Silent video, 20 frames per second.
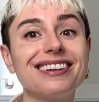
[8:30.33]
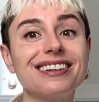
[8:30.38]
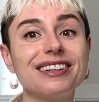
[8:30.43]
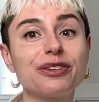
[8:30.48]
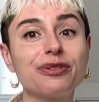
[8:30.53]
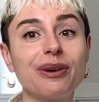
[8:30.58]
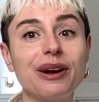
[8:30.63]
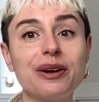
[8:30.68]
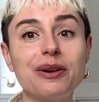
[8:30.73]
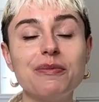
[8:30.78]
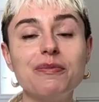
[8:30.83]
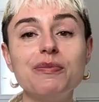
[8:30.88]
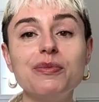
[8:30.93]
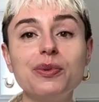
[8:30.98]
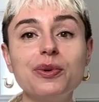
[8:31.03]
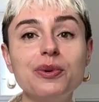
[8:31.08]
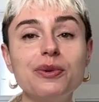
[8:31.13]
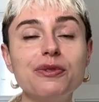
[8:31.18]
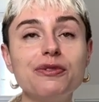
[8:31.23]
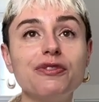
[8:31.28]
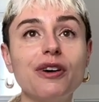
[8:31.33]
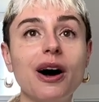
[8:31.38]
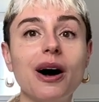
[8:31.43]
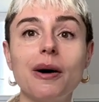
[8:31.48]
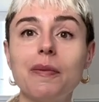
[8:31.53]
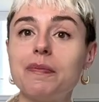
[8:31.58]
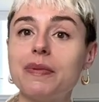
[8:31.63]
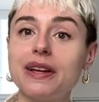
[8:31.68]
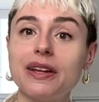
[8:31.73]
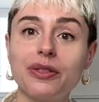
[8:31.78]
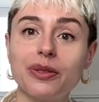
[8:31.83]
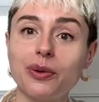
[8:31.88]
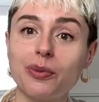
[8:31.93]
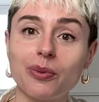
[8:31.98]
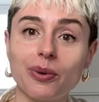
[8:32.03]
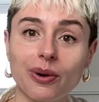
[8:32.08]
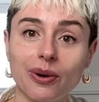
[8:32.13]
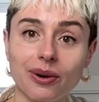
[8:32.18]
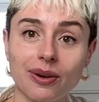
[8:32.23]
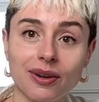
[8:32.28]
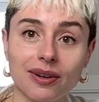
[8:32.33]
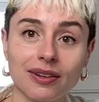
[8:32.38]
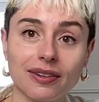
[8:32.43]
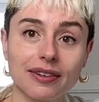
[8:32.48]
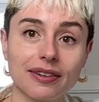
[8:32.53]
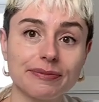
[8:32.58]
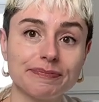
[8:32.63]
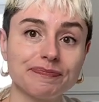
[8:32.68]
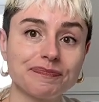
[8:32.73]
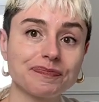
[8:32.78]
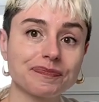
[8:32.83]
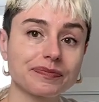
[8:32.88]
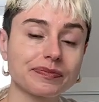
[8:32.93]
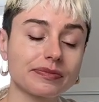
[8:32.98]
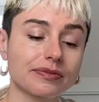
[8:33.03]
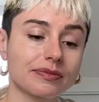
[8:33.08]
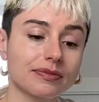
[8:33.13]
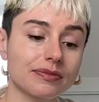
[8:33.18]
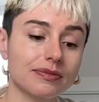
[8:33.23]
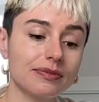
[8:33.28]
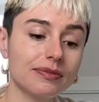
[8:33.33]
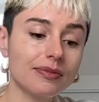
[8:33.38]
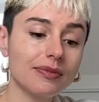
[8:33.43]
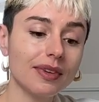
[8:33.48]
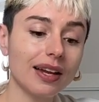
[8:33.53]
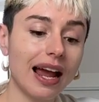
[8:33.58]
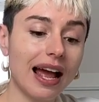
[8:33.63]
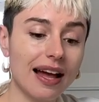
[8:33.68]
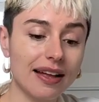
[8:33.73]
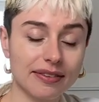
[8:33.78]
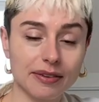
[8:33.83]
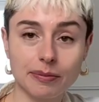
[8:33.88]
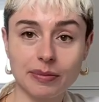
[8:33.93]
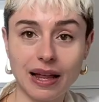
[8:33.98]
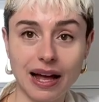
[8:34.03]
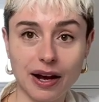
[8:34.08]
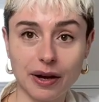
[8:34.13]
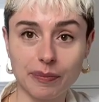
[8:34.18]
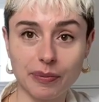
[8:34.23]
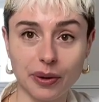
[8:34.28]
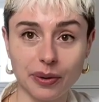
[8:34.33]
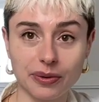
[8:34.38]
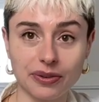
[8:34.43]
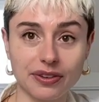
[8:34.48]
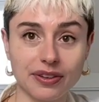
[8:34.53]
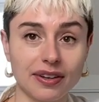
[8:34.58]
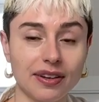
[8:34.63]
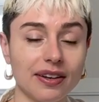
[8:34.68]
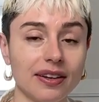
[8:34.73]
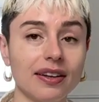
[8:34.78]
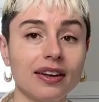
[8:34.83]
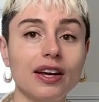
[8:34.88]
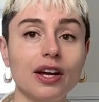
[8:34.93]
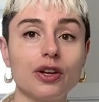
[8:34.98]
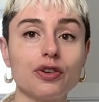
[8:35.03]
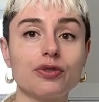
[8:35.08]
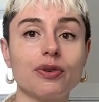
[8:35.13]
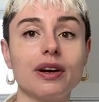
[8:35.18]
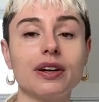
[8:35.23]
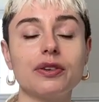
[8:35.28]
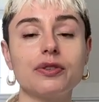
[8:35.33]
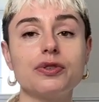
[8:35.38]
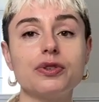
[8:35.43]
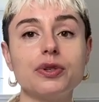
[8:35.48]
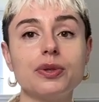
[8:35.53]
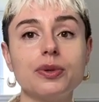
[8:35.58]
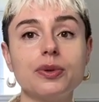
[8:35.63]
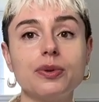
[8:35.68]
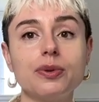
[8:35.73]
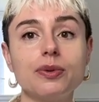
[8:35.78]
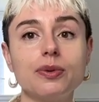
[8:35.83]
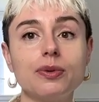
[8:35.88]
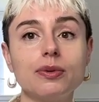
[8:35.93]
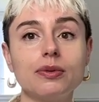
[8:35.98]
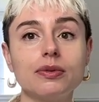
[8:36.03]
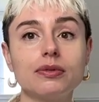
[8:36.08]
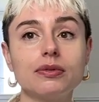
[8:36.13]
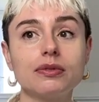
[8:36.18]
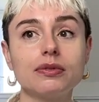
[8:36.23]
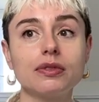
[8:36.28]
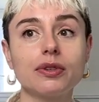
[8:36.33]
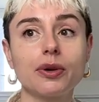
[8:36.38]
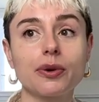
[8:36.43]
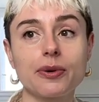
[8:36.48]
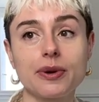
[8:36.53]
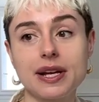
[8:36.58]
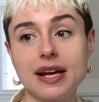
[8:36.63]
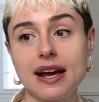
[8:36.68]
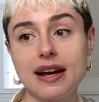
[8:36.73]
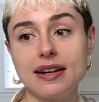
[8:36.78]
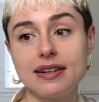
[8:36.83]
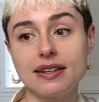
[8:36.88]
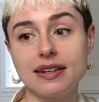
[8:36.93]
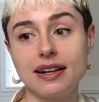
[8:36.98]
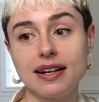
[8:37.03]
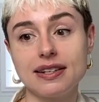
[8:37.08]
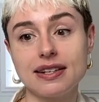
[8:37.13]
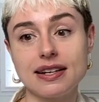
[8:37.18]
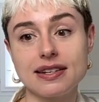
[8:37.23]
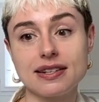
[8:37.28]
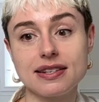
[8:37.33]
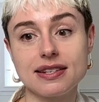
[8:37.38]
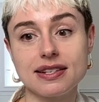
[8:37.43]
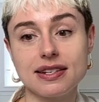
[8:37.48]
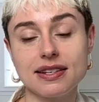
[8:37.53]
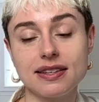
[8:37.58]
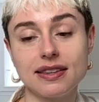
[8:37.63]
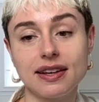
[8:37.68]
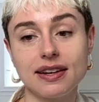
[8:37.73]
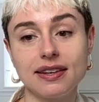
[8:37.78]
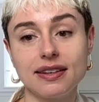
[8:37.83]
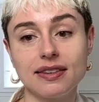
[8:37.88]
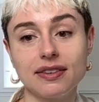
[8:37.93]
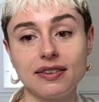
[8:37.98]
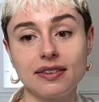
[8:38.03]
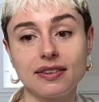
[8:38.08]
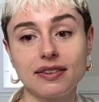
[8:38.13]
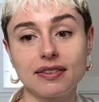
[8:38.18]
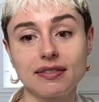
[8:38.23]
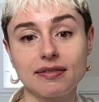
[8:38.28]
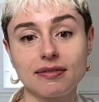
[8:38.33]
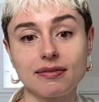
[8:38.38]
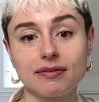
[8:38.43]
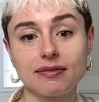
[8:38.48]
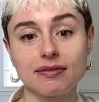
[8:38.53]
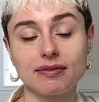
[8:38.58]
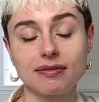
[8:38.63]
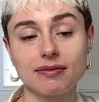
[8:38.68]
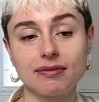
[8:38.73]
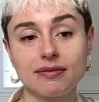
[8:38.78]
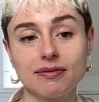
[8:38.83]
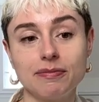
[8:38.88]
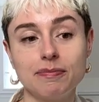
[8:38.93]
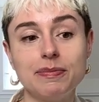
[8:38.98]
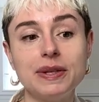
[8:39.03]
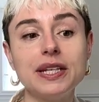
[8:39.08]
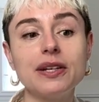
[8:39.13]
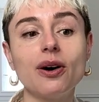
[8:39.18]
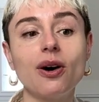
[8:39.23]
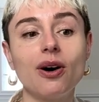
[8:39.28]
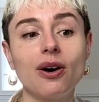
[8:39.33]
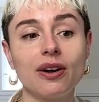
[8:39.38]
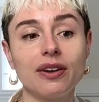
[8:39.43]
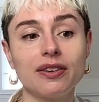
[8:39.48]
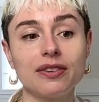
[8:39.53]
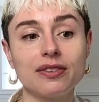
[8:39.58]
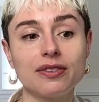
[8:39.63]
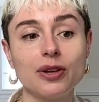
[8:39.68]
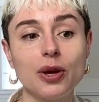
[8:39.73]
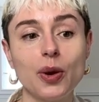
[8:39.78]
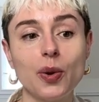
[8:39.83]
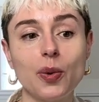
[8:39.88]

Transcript: trying to move up in the world as a black person, trying to create an identity that is beyond